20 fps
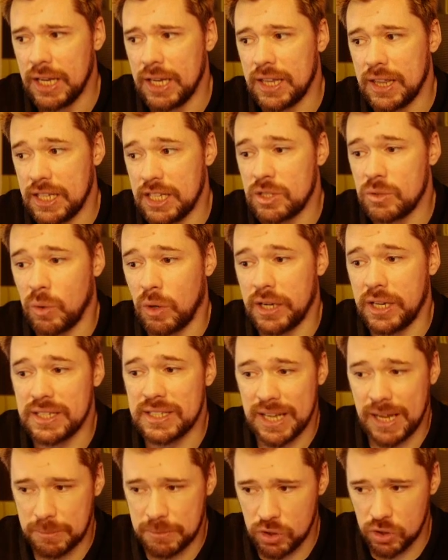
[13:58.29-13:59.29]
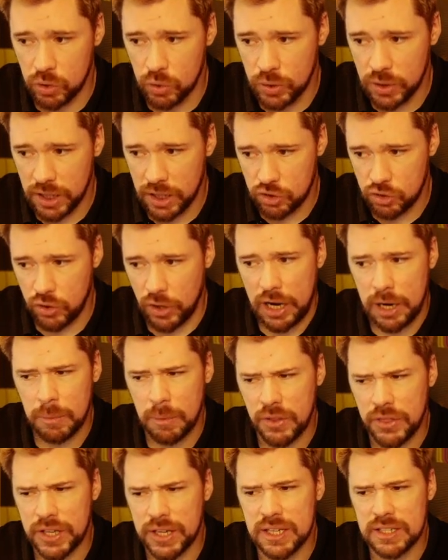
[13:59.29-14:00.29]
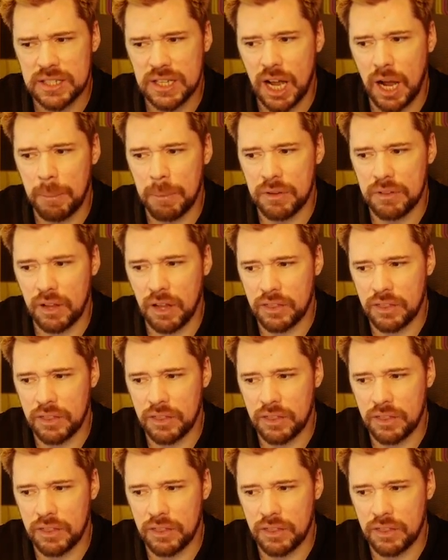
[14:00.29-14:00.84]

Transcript: This one is absolutely untradeable. I think there's a couple of like